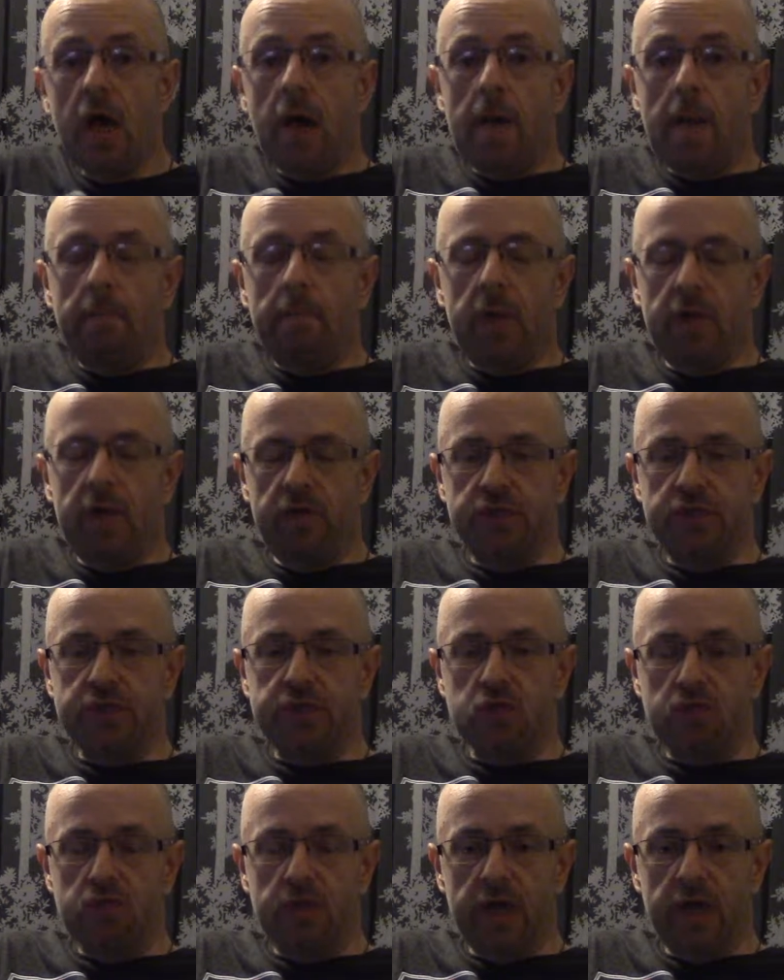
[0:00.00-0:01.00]
my
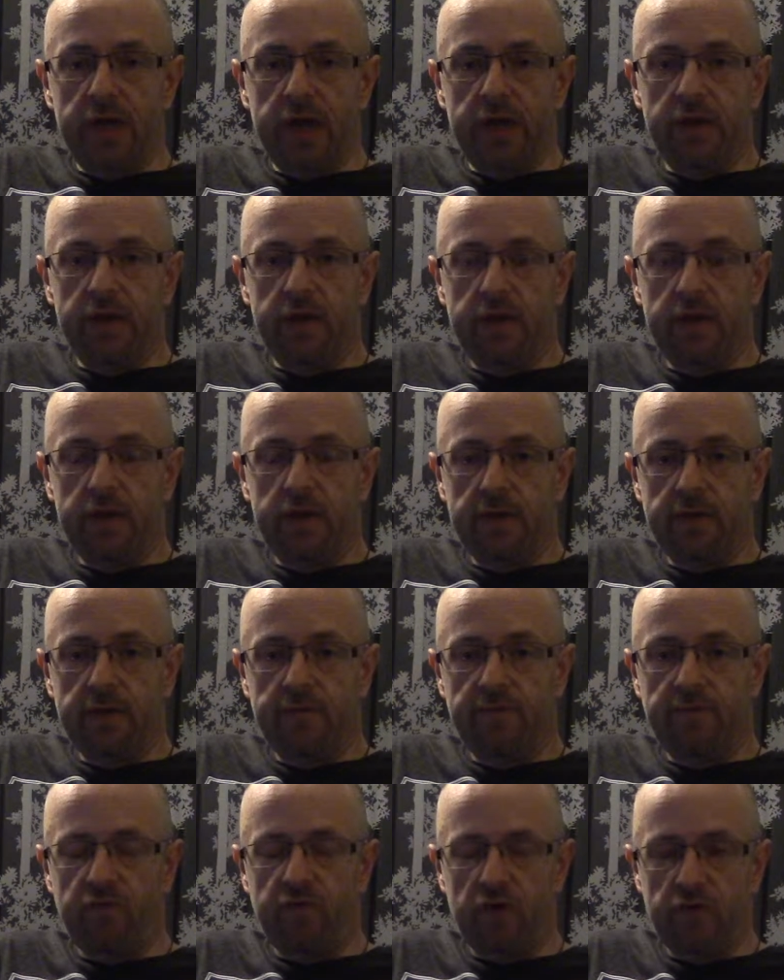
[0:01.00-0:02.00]
original plan
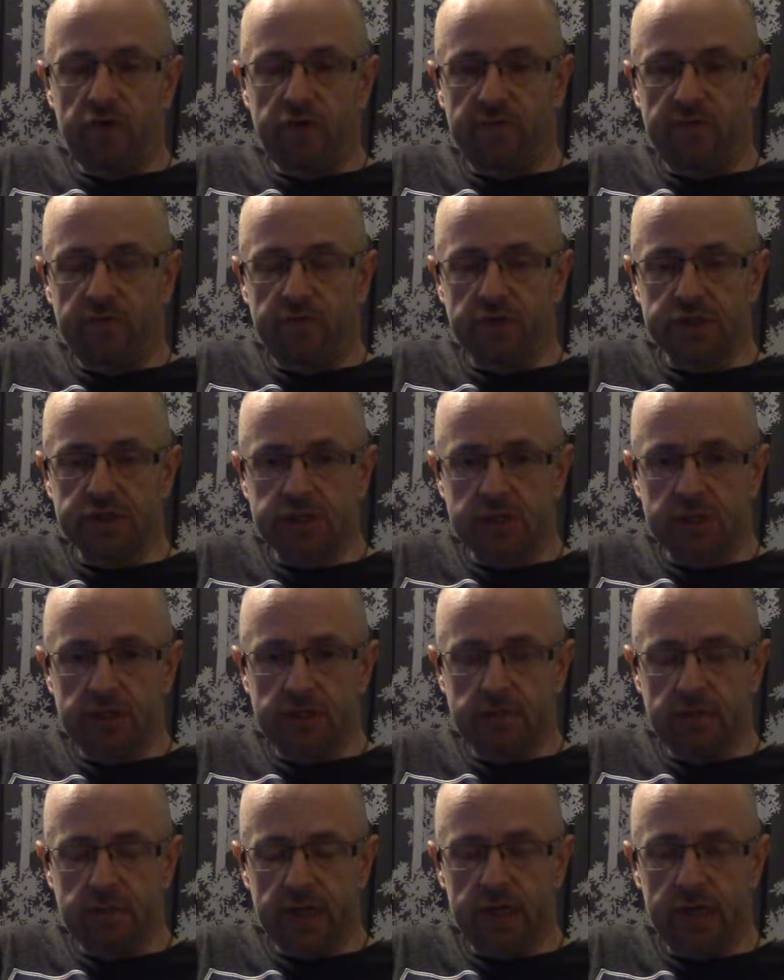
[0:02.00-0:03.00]
for the first
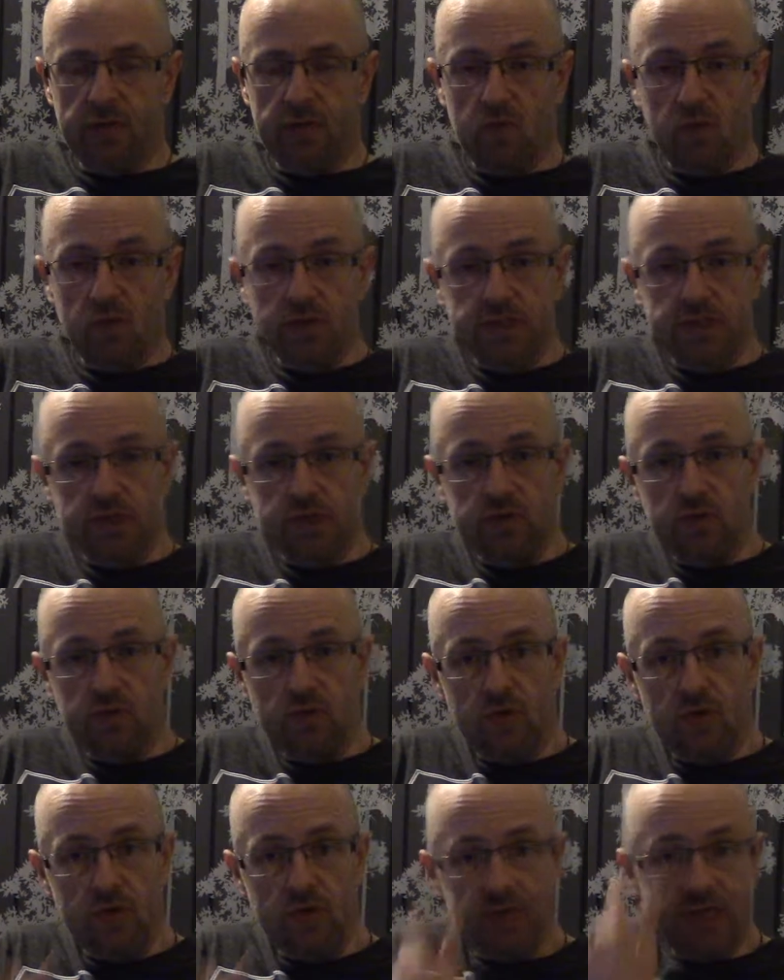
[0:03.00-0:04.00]
blend was to
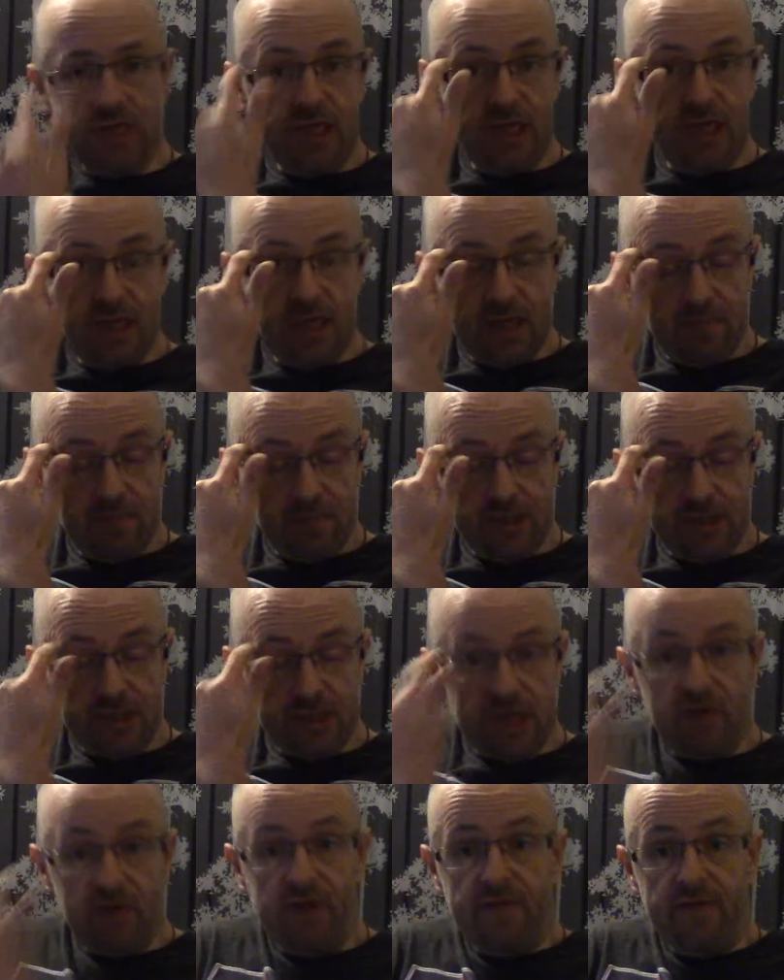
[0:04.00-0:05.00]
do the
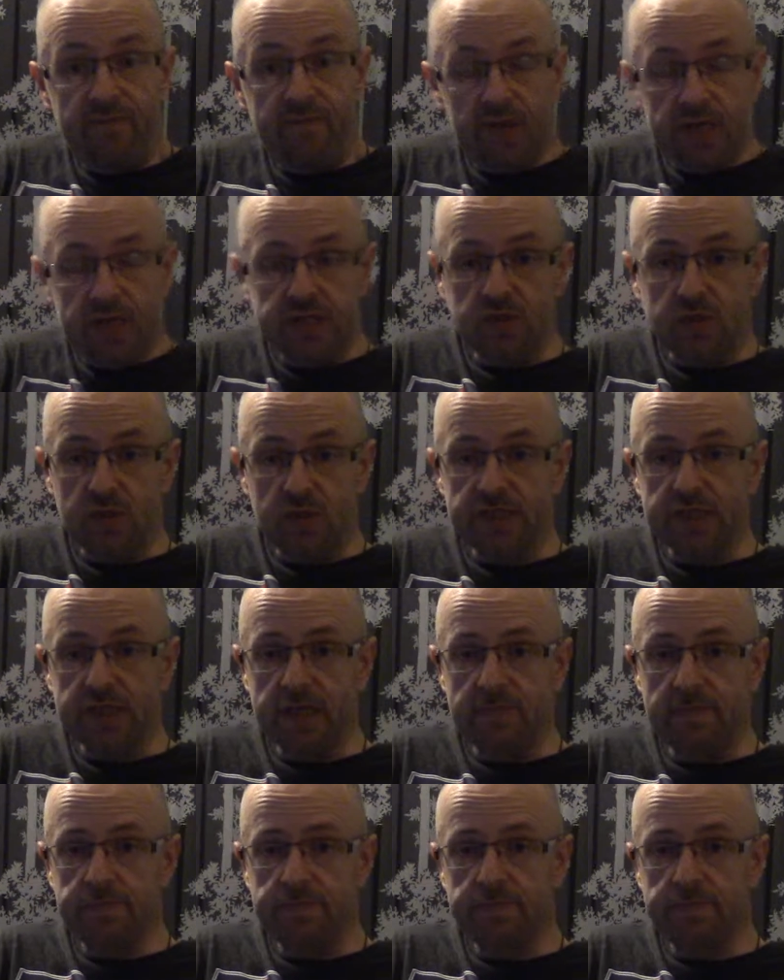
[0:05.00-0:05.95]
sherry finished whisky.